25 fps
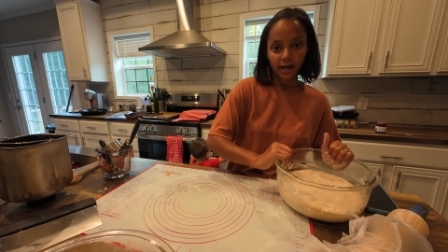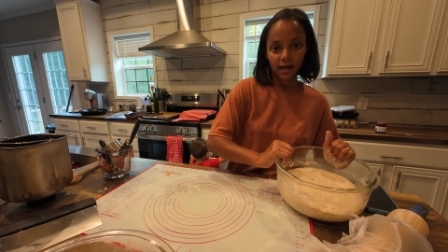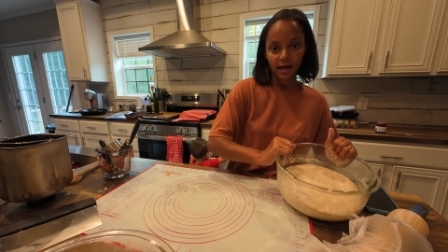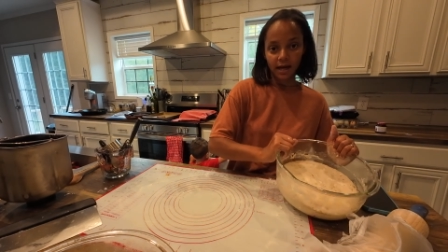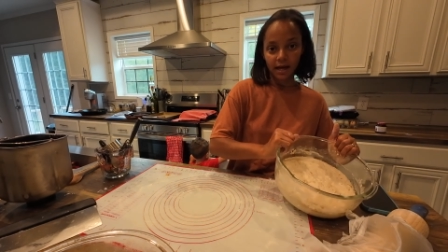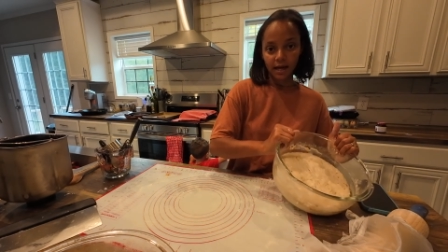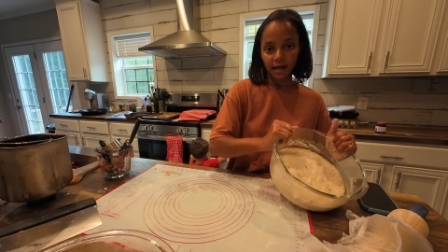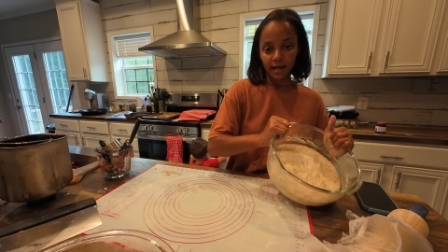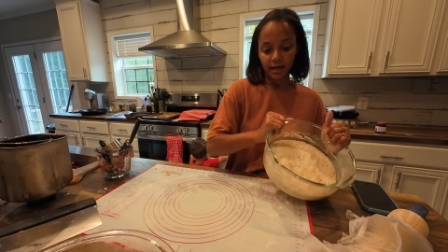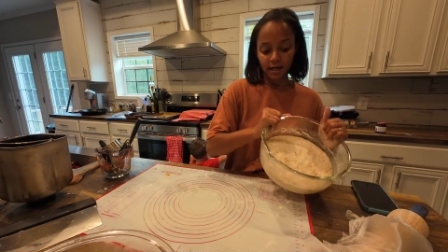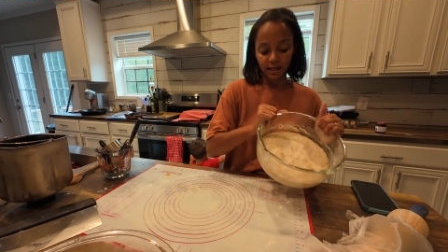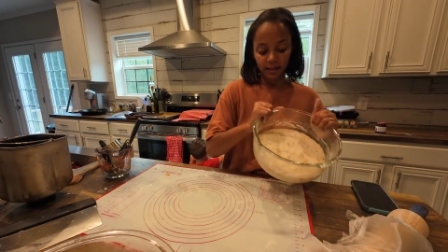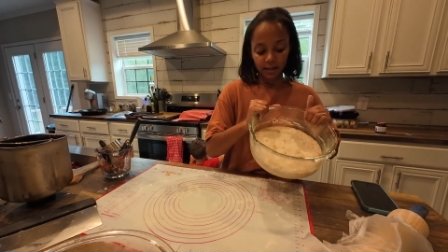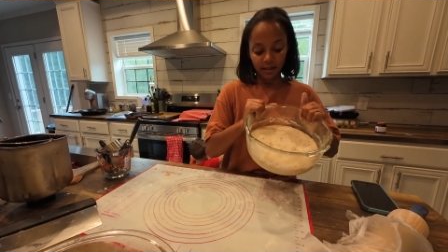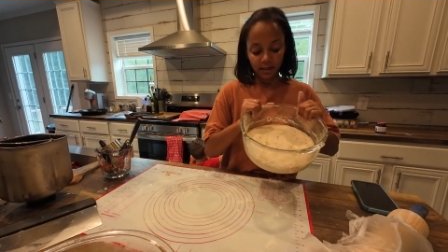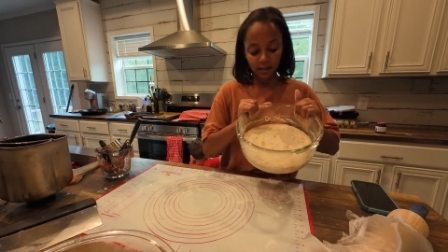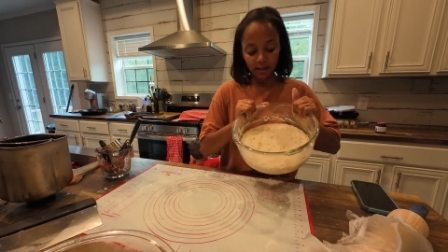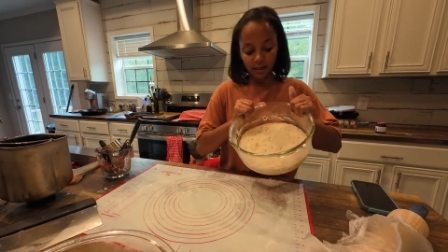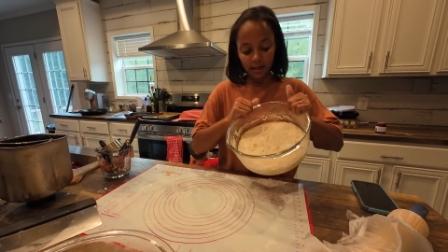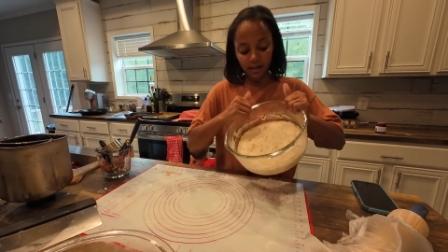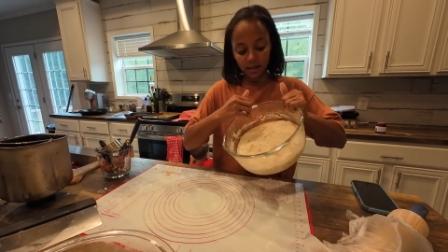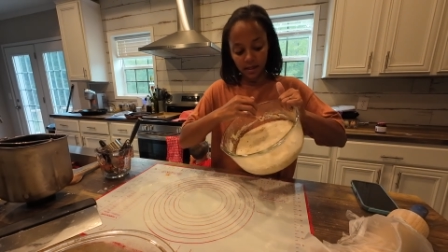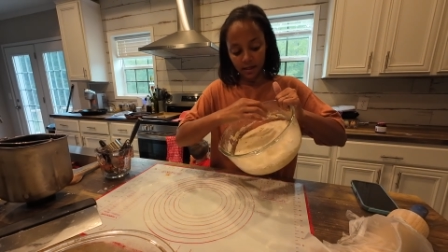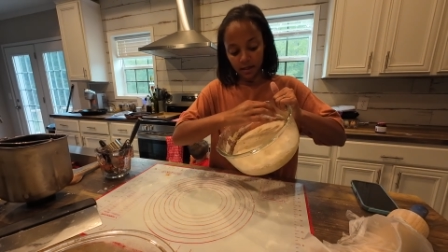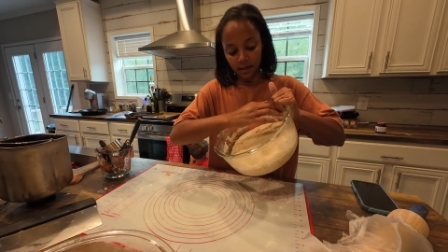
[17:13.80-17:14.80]
and
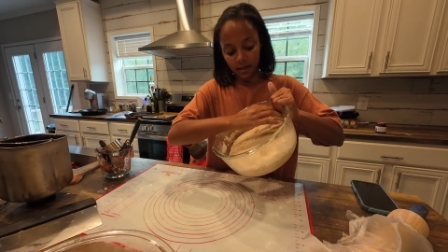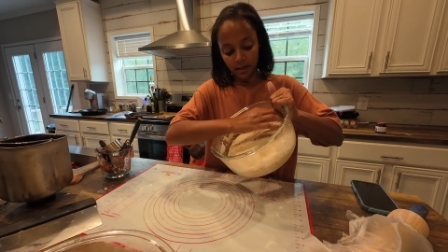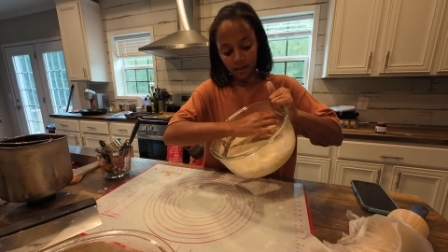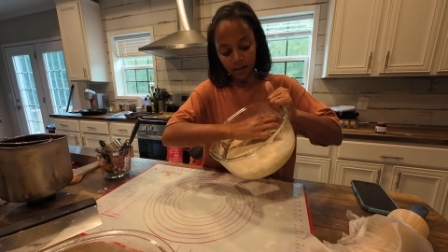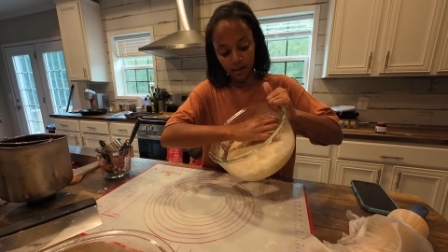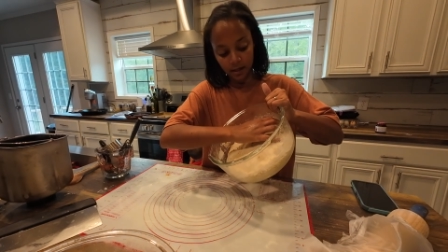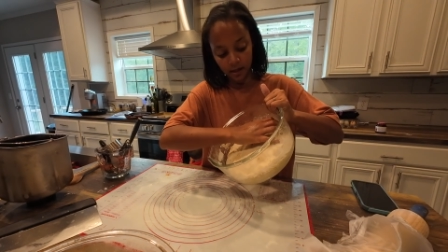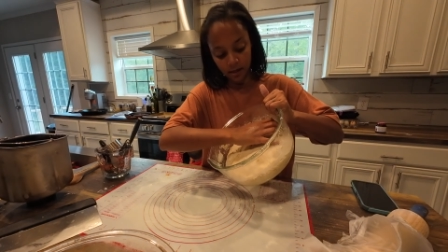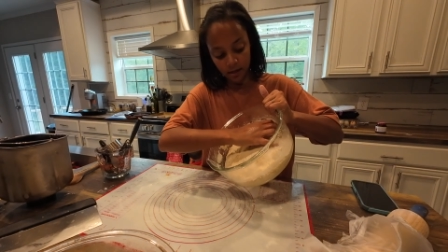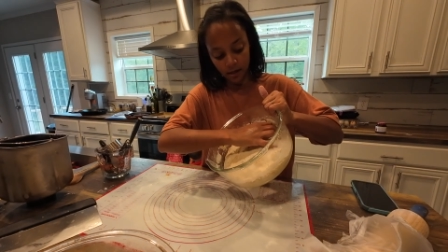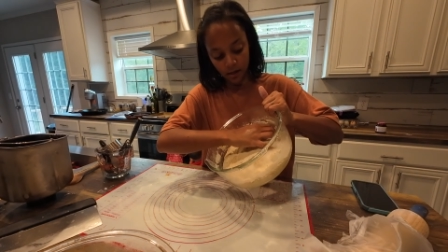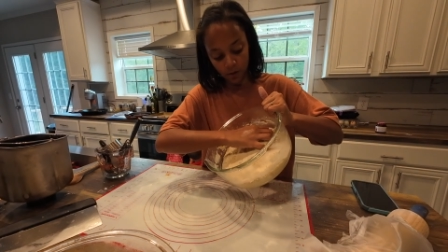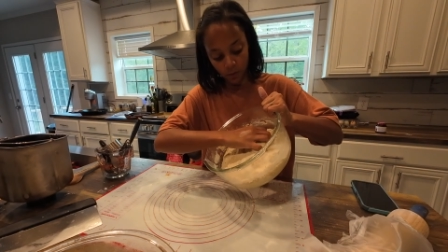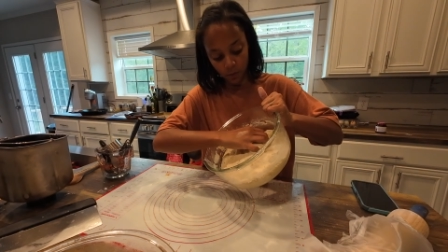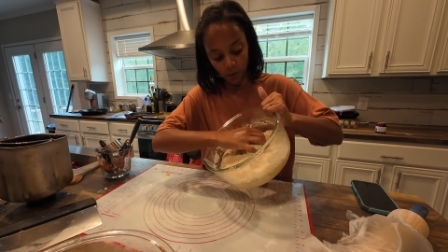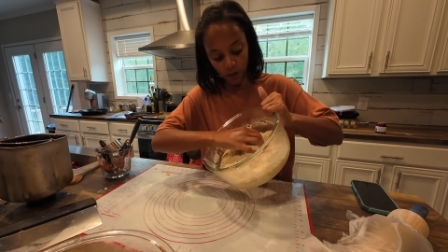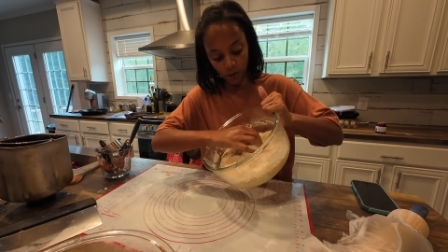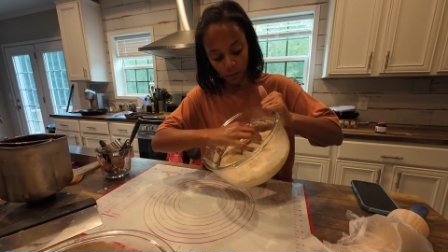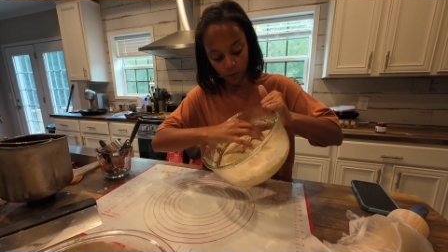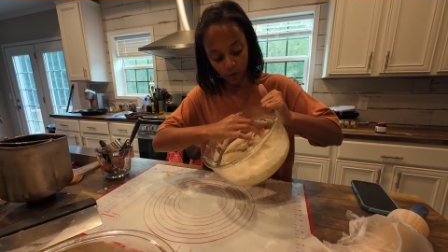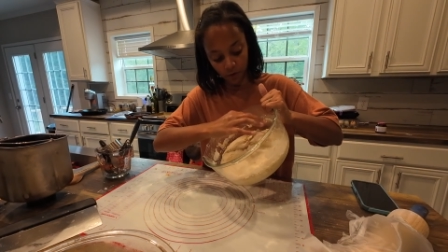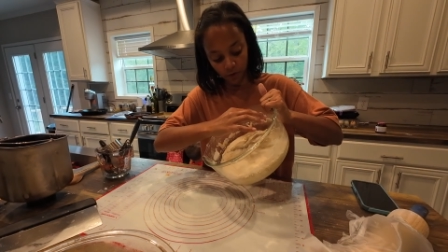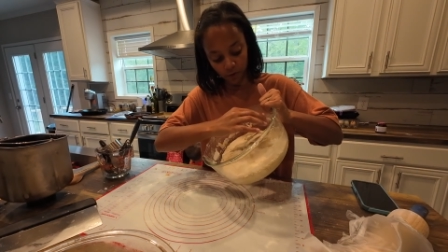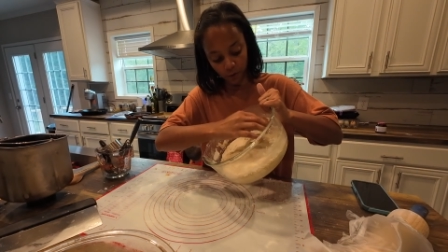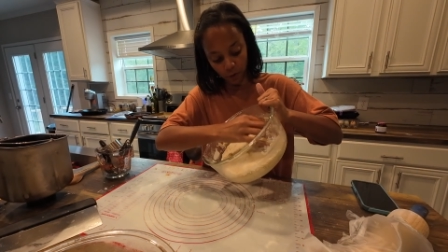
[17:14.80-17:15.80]
then we
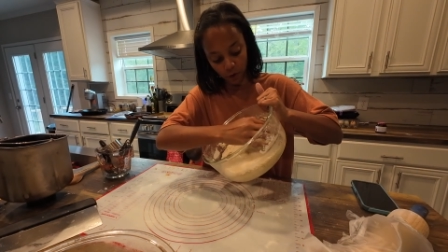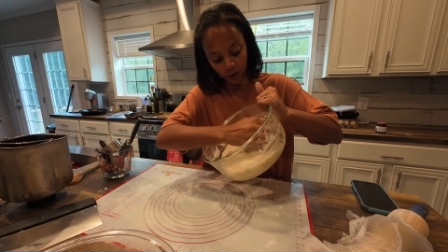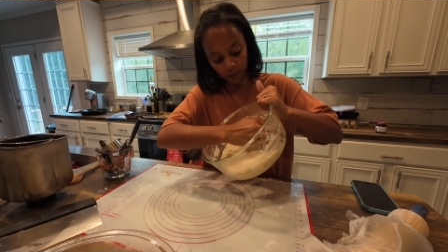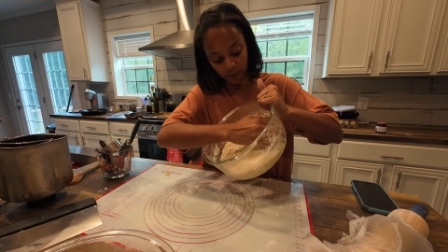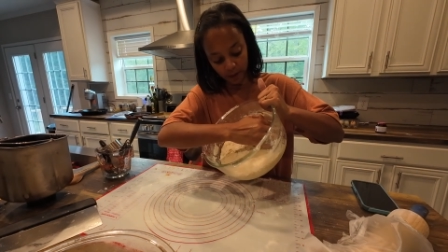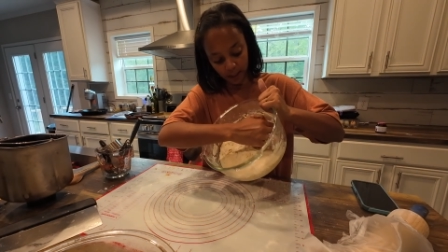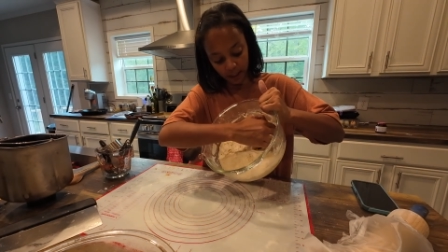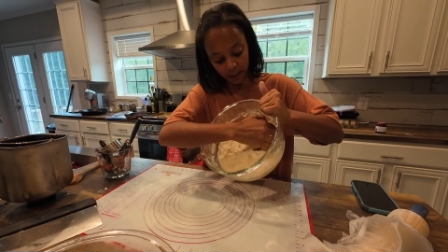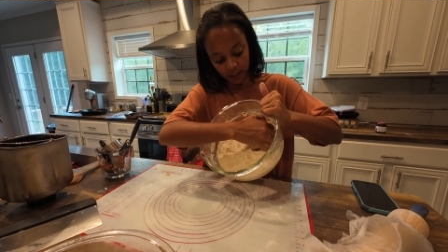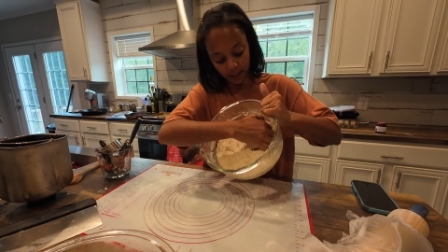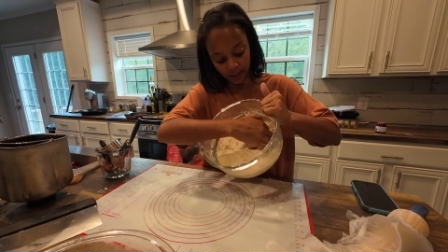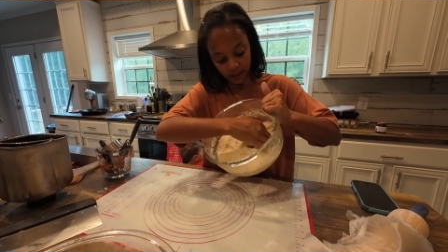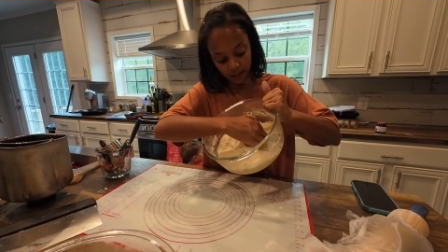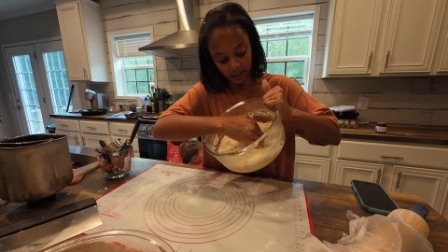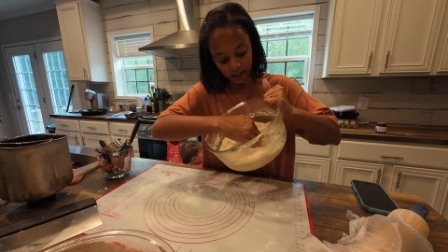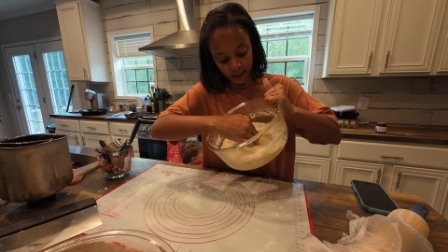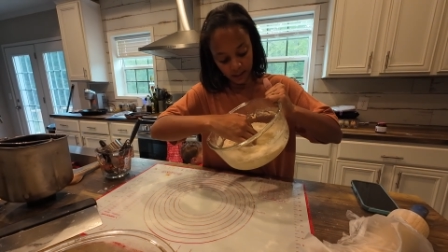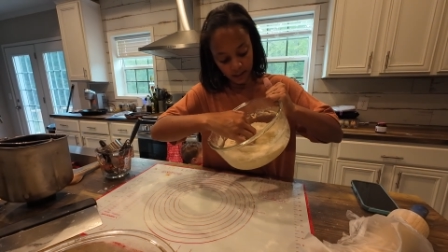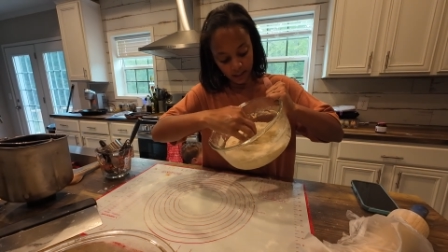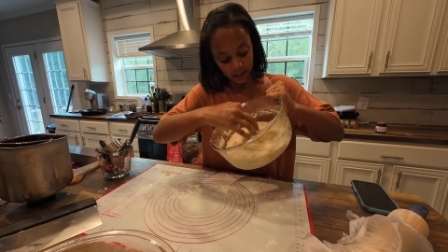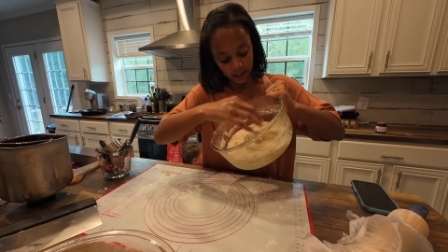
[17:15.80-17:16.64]
will form it